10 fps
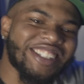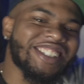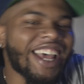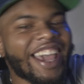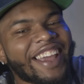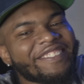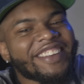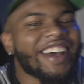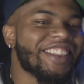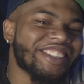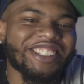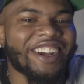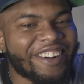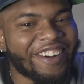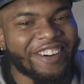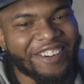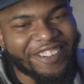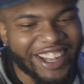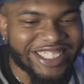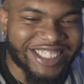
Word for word: the same leather shirt on, I